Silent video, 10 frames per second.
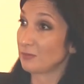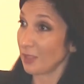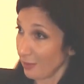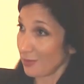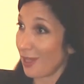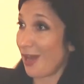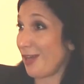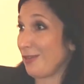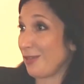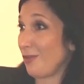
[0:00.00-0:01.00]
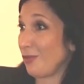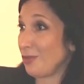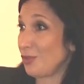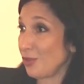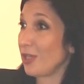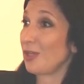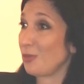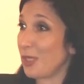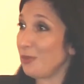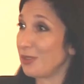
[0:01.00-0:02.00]
at as high a level as you could get
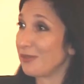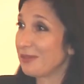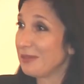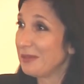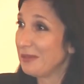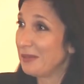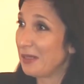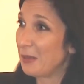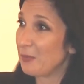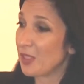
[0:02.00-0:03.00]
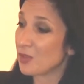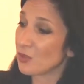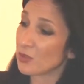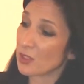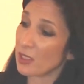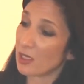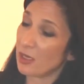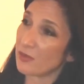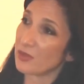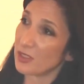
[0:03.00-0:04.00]
away with. And so there was a lot of
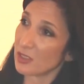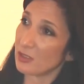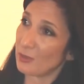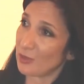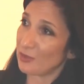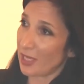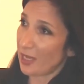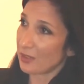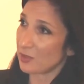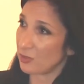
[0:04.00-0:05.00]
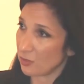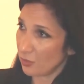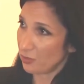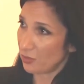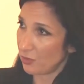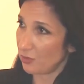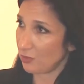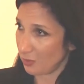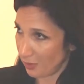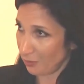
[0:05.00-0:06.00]
conversations about those axes, or
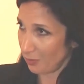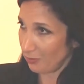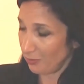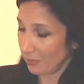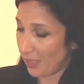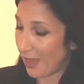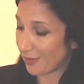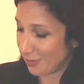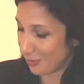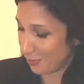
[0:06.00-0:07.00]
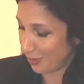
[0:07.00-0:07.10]
those axes, or